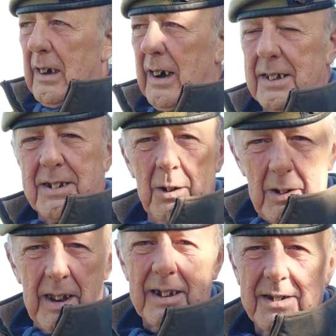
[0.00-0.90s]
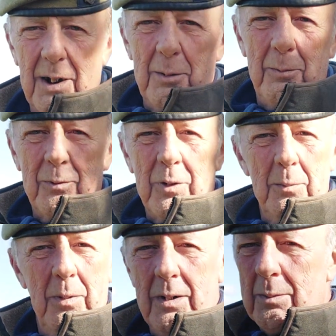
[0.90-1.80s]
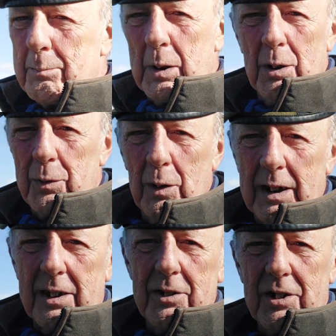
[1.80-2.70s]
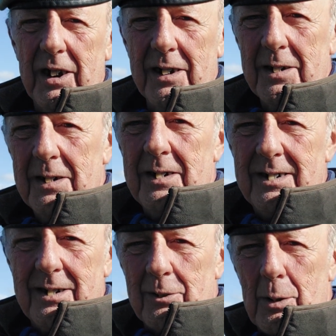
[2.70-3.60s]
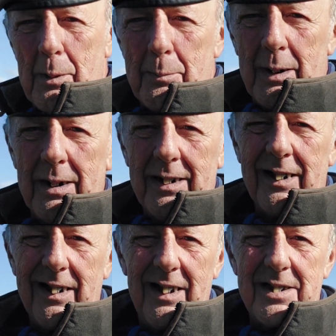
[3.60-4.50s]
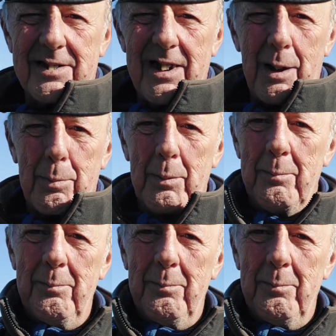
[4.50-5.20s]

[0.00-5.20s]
Until the next time, from beautiful Lincolnshire, remember, let's tab.